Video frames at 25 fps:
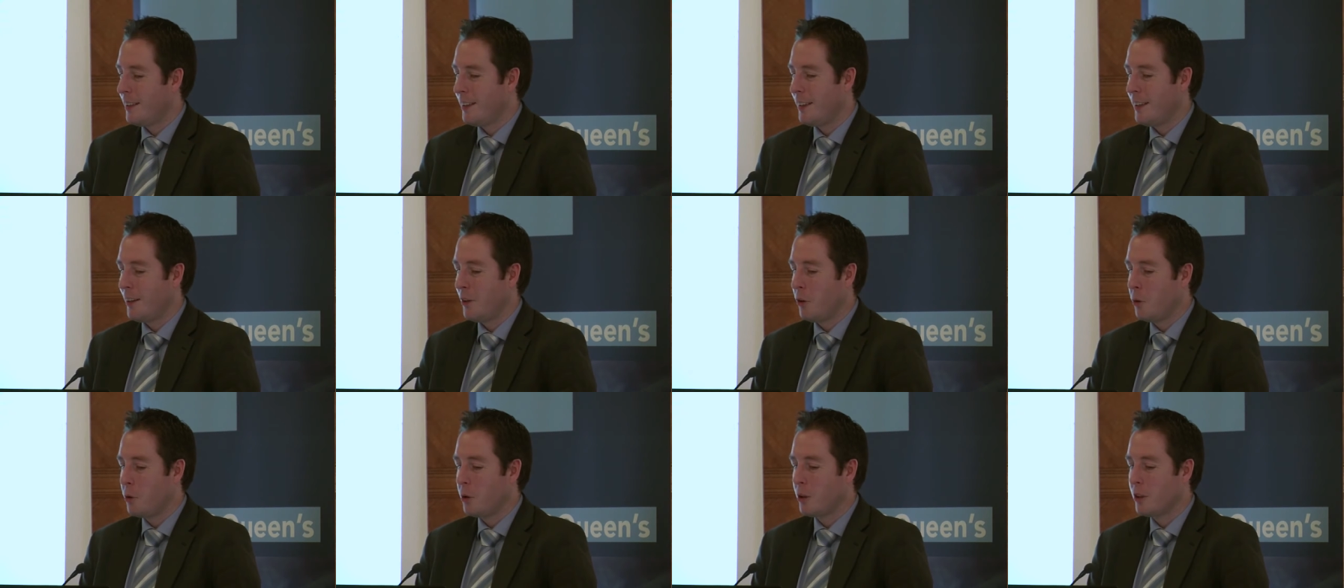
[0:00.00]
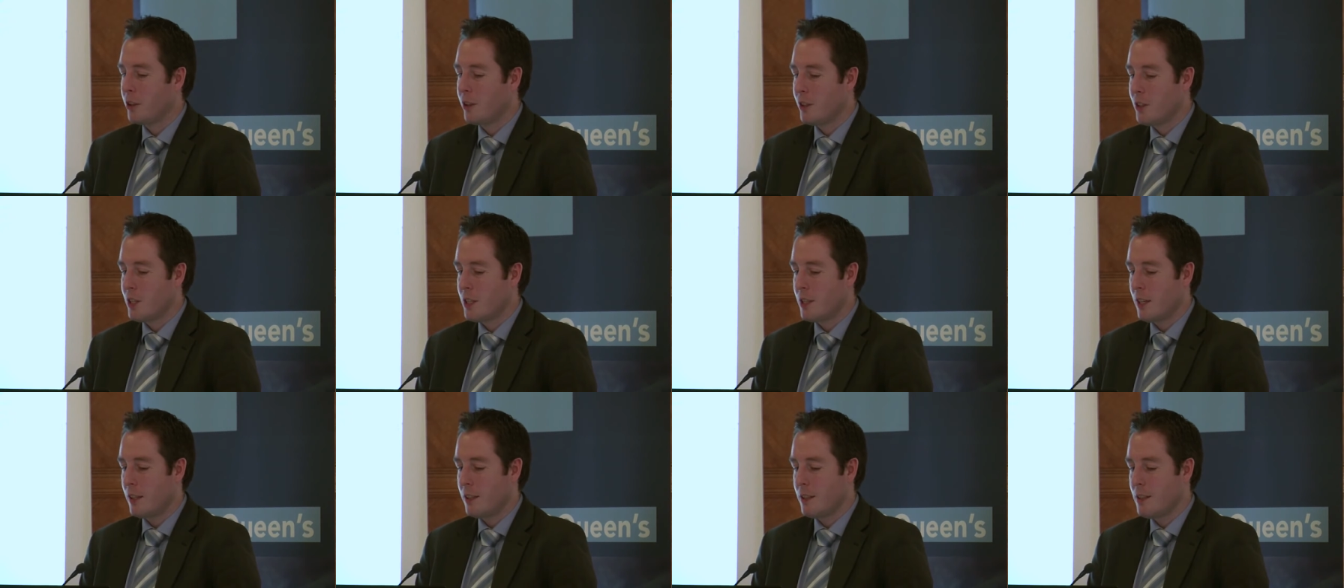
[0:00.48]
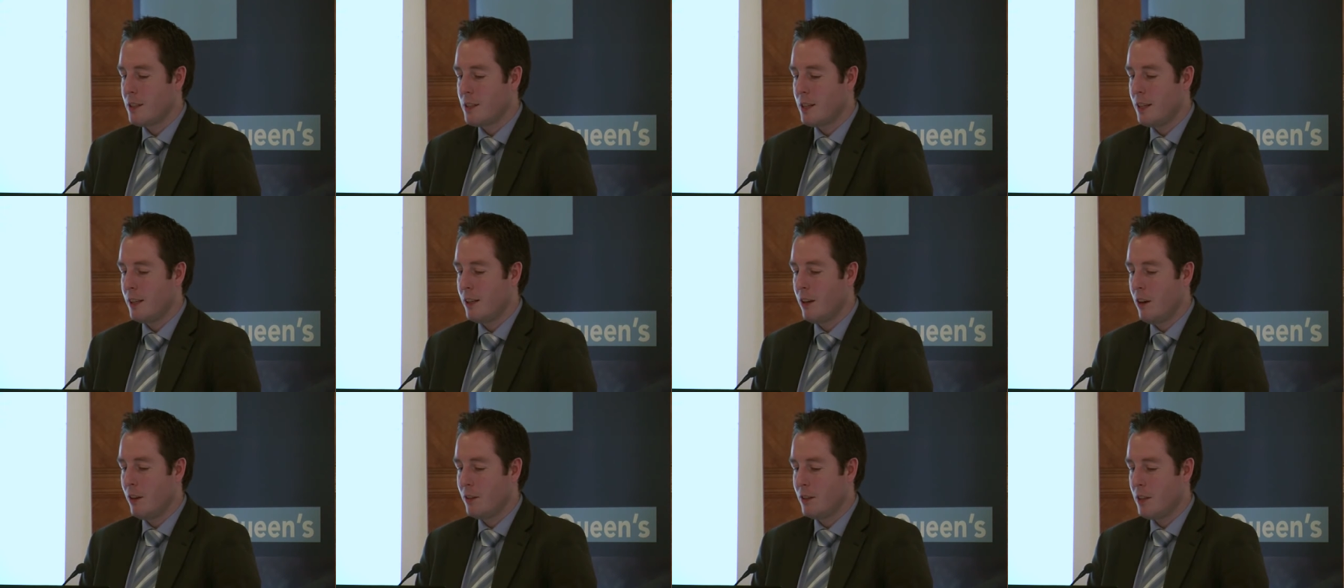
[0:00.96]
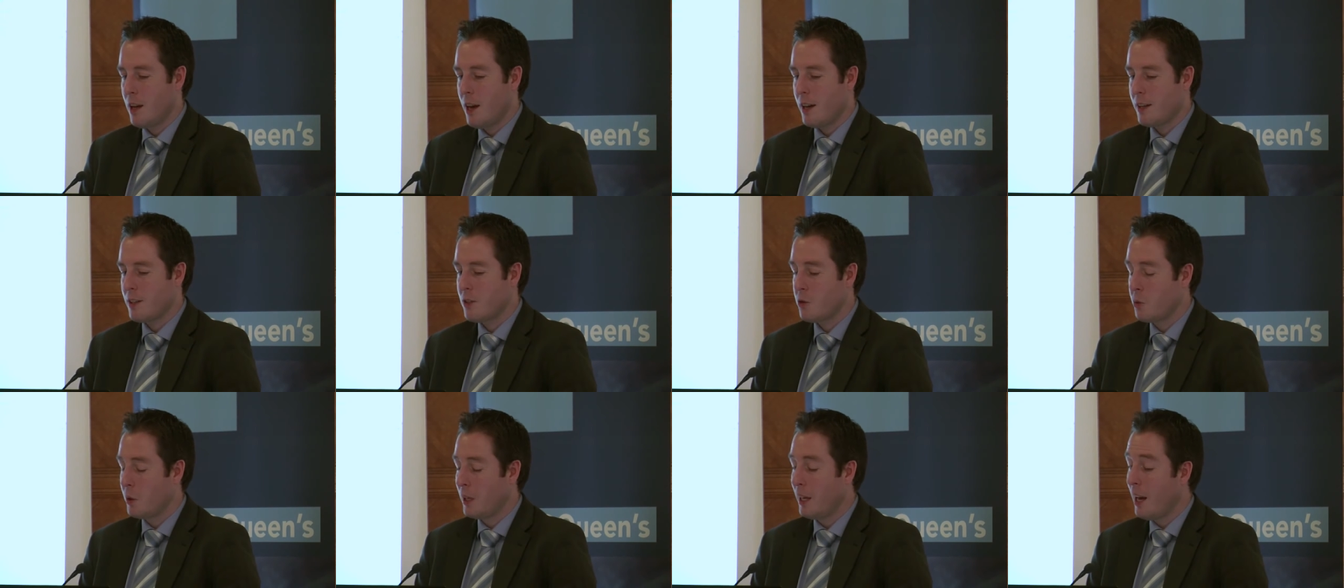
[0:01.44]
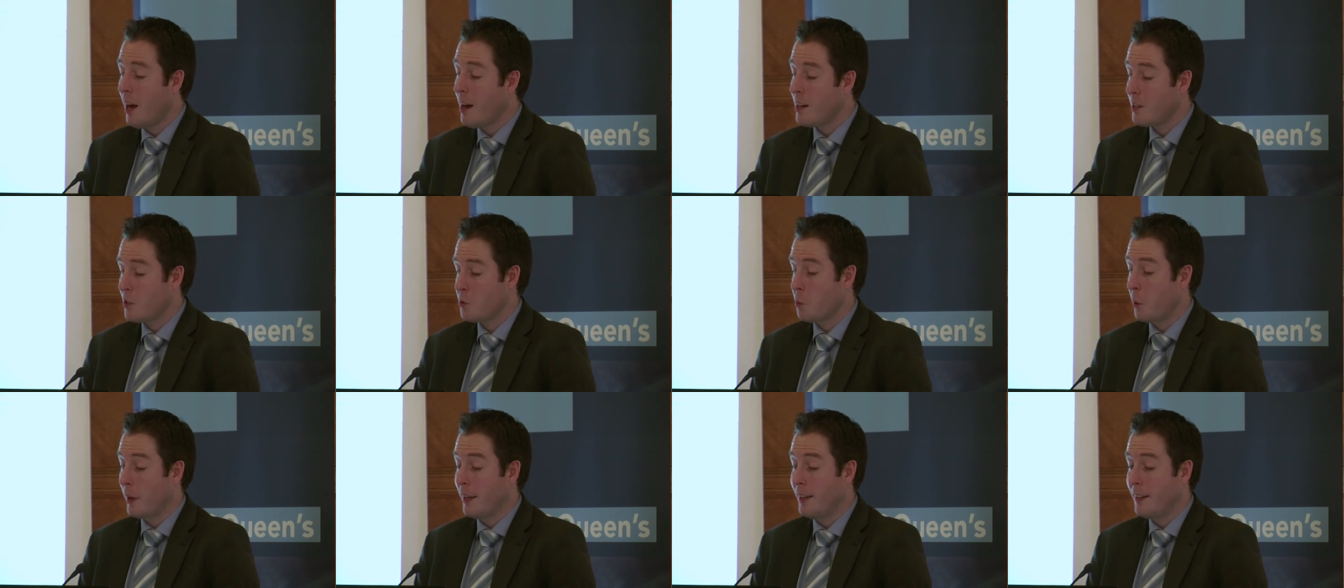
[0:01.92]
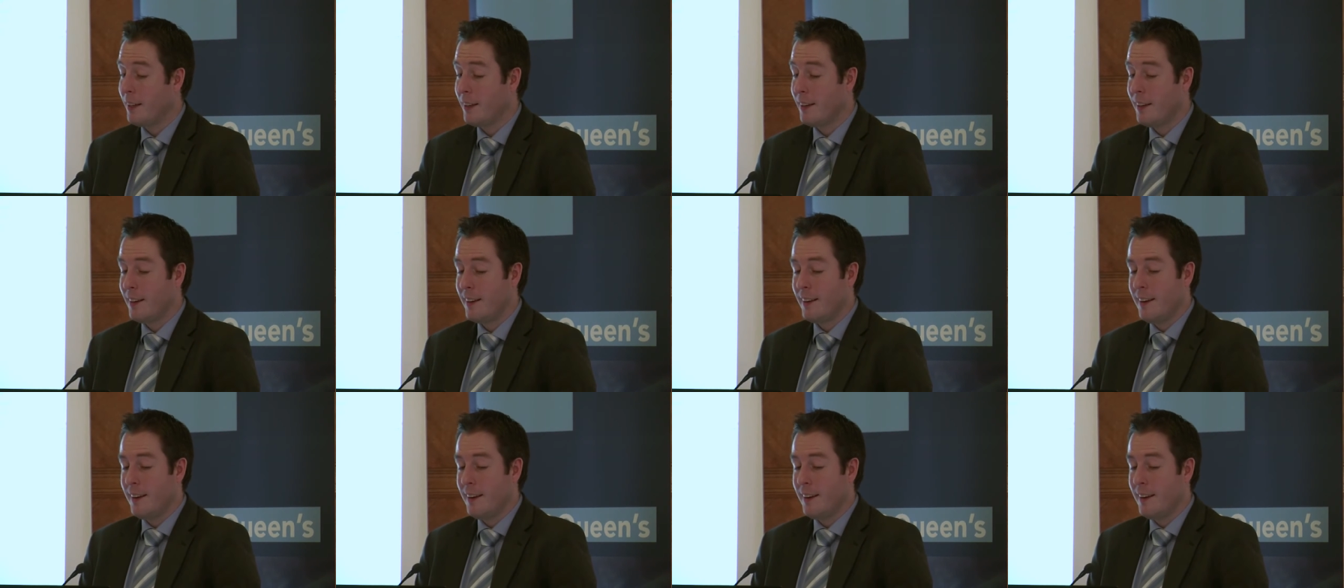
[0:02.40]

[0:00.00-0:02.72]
local constituency context, only last week